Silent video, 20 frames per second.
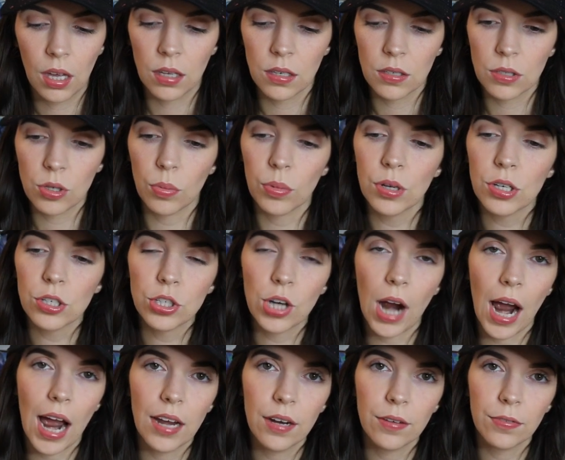So I'm gonna
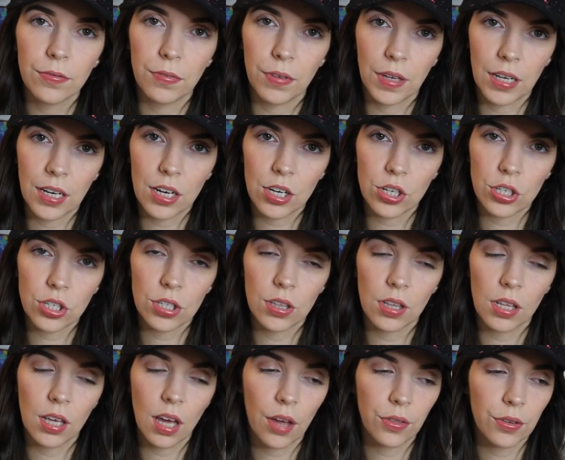try to finish
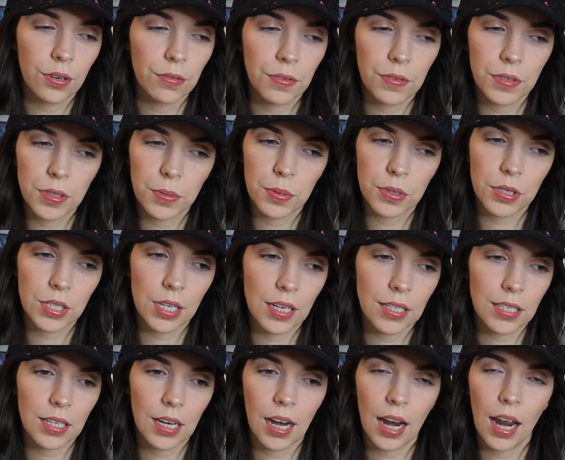the other
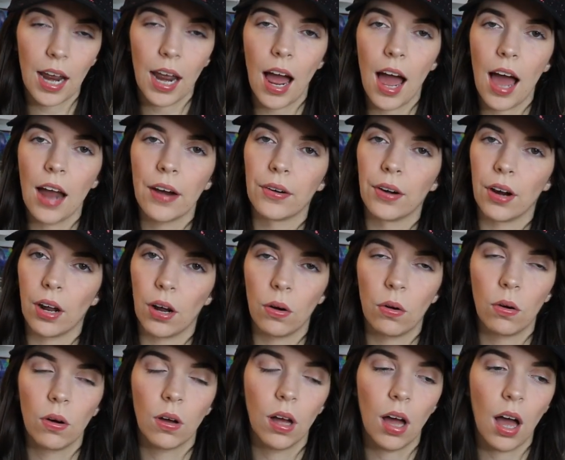50% today. I don't know.